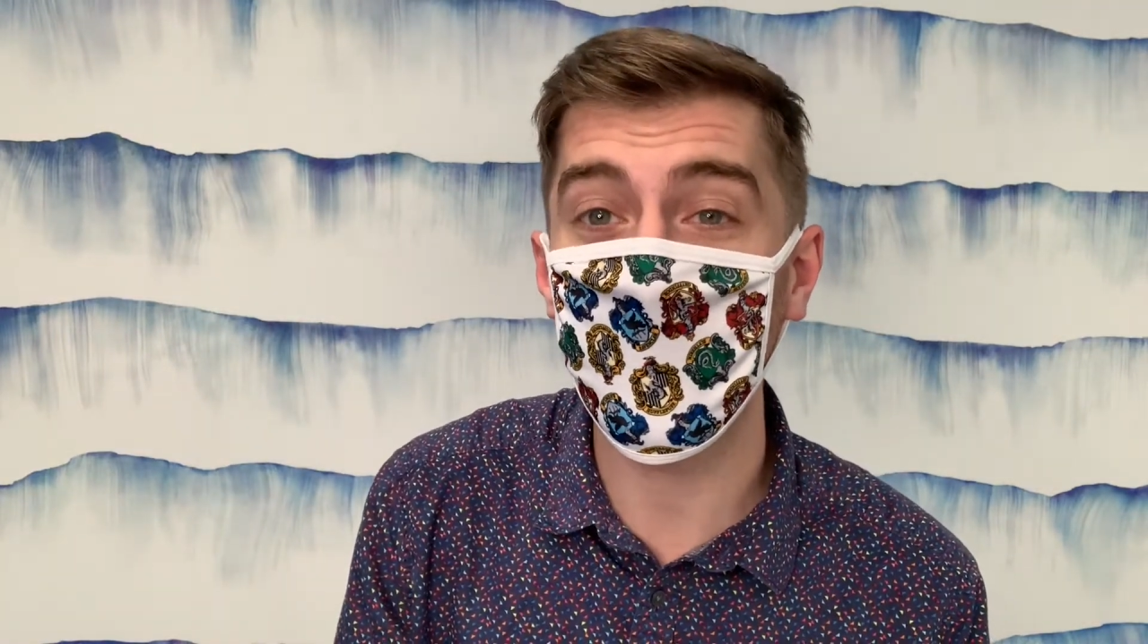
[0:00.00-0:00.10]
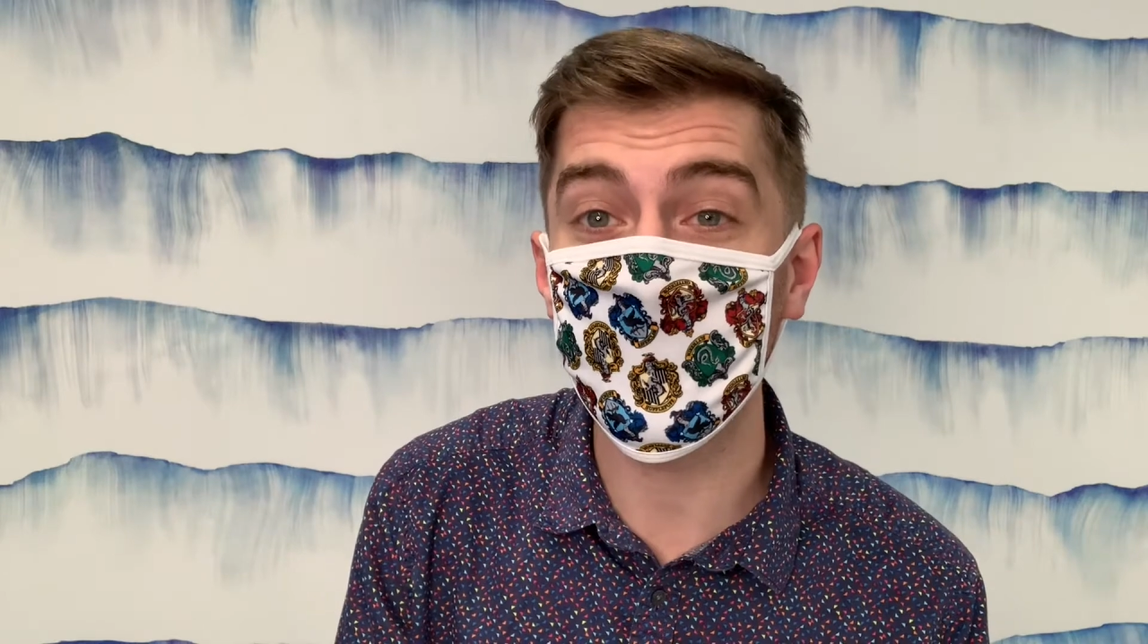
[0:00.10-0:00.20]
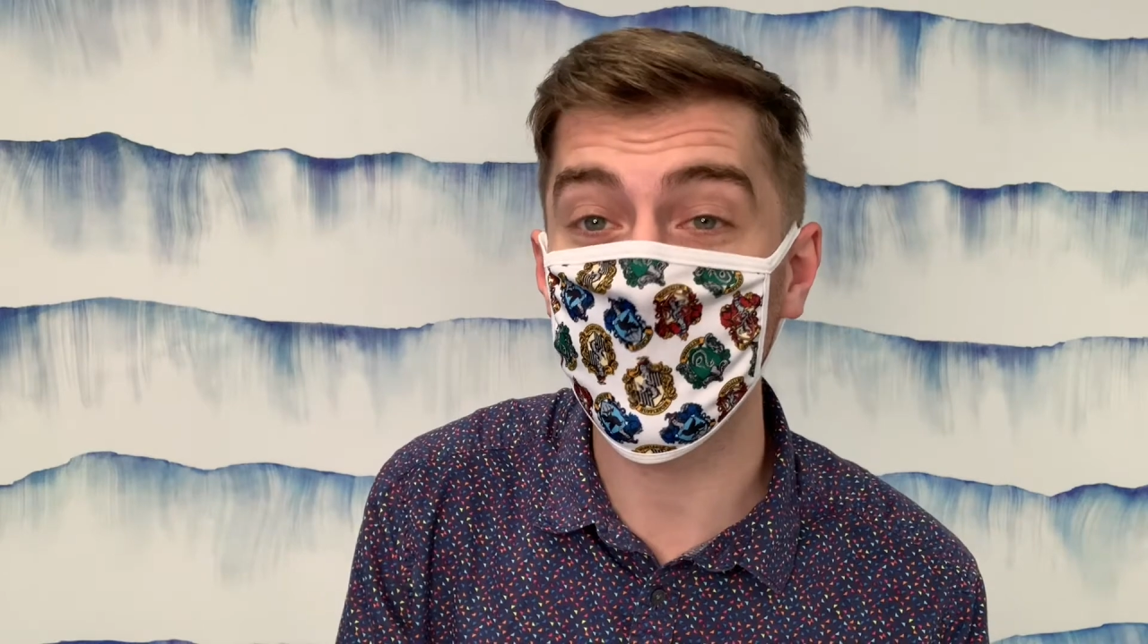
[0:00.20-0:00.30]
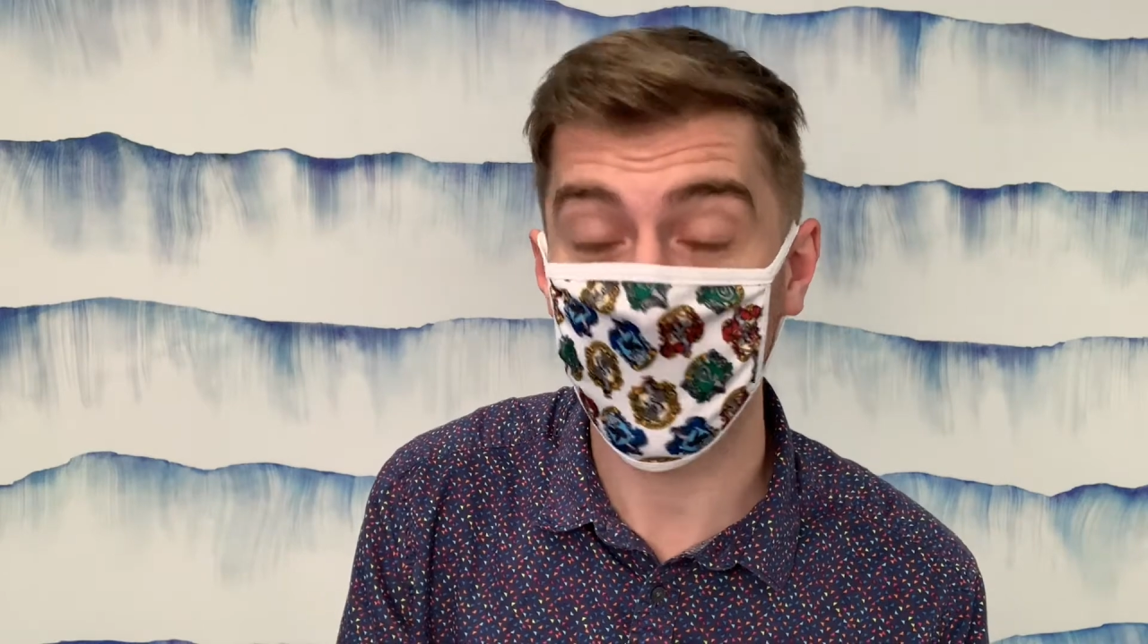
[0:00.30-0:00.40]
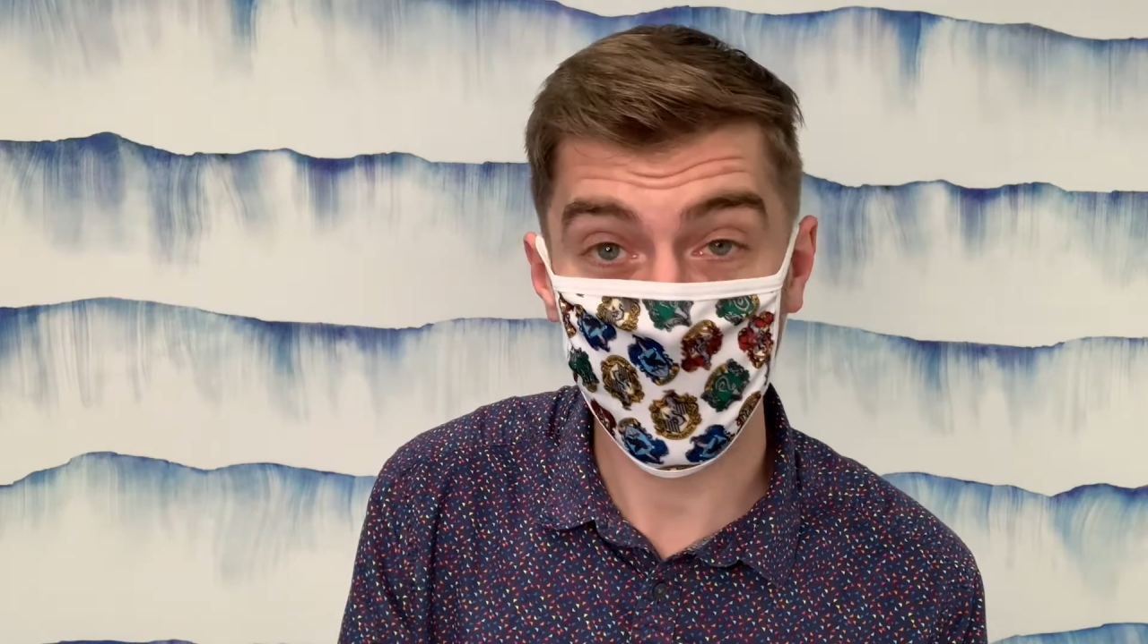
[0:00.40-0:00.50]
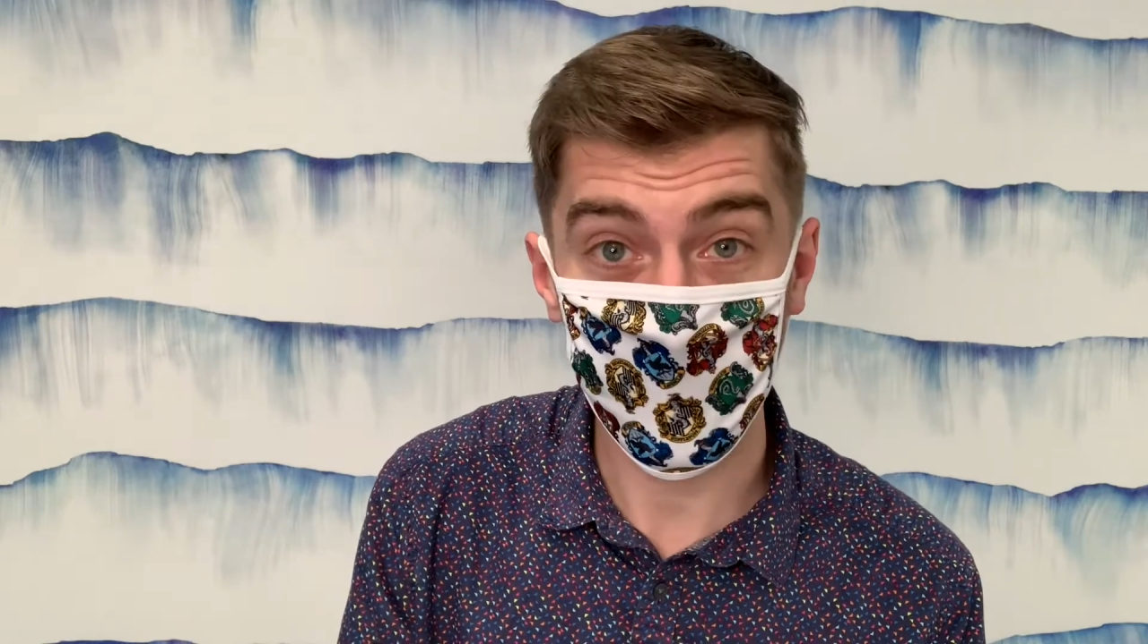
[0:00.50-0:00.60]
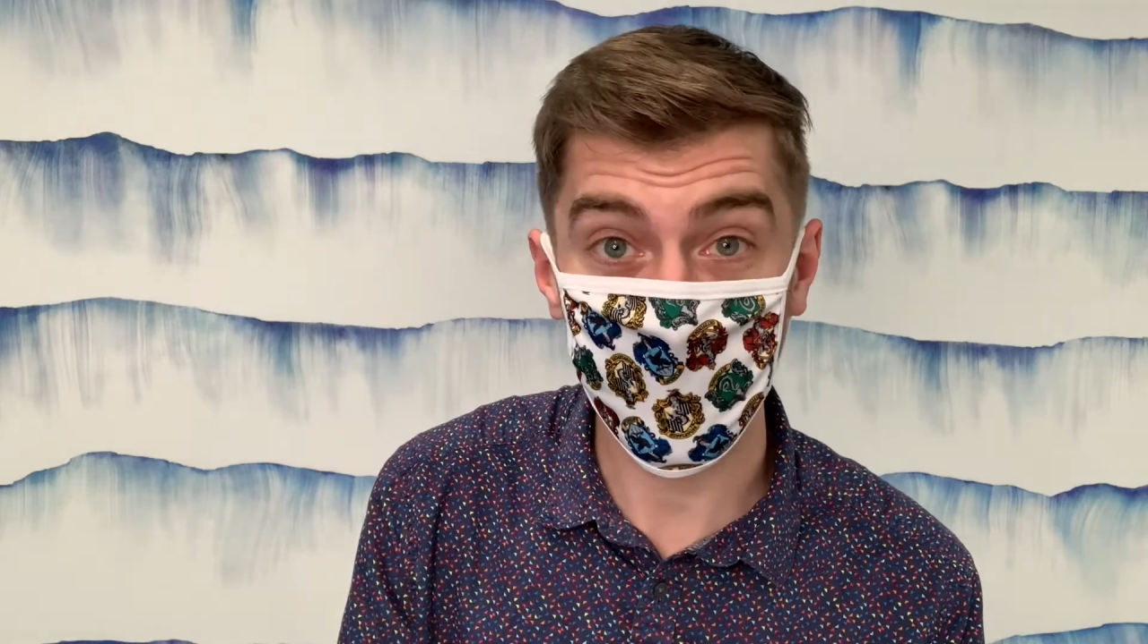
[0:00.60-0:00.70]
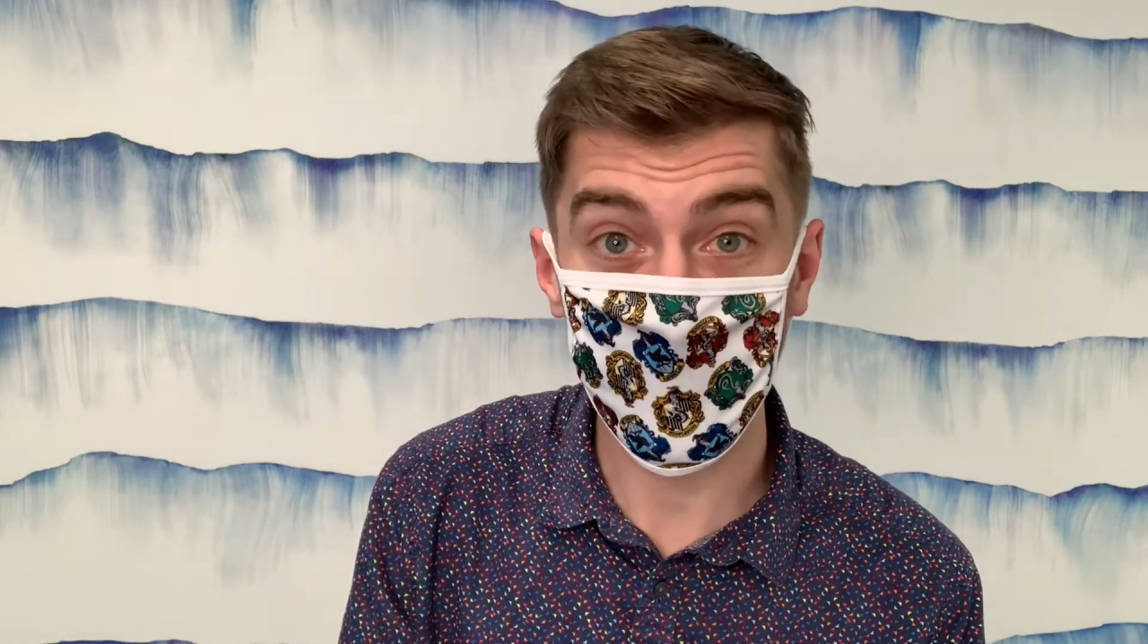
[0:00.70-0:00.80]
song with me